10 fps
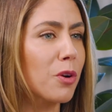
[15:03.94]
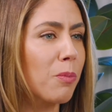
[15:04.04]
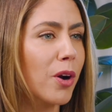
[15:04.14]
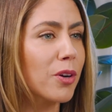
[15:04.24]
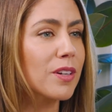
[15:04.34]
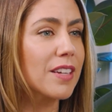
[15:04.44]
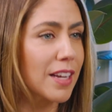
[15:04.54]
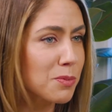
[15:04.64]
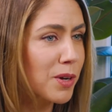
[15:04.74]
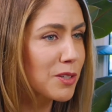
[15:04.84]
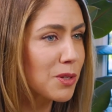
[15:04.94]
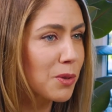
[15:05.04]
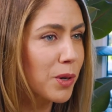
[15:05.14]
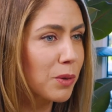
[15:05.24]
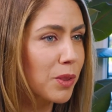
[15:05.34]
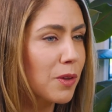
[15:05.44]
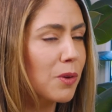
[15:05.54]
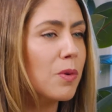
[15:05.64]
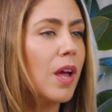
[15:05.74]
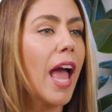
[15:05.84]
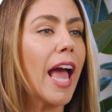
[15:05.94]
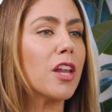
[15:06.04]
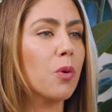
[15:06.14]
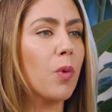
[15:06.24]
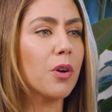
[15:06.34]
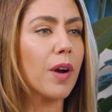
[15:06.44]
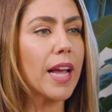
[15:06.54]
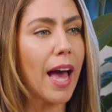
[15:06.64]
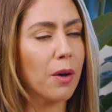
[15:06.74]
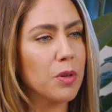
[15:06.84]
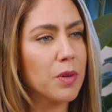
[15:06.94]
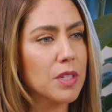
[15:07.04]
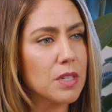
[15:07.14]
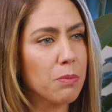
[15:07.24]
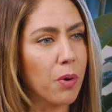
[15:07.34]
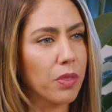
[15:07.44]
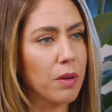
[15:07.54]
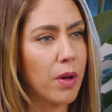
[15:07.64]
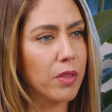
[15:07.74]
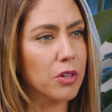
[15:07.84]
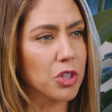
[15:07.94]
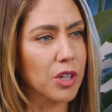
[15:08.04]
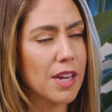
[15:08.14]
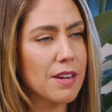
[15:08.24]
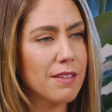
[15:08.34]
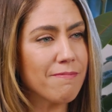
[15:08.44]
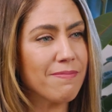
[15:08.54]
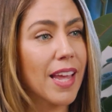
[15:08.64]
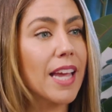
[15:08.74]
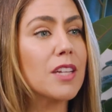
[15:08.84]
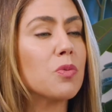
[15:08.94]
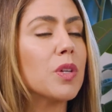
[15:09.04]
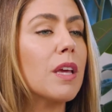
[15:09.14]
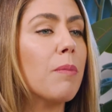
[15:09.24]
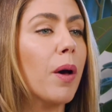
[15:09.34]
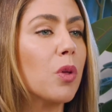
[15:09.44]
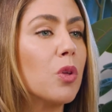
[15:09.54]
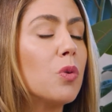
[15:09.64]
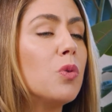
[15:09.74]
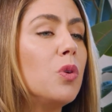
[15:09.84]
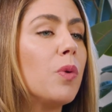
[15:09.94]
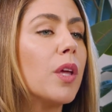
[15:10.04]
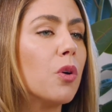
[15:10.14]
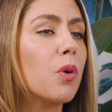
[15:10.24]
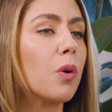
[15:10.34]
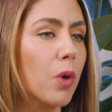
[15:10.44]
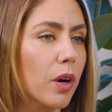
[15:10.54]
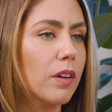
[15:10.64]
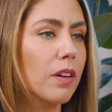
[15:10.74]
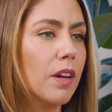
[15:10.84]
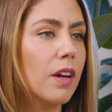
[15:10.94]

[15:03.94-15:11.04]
your partner does want to do the work with you and you're wondering how you can support them on their journey, it's really about you doing your work.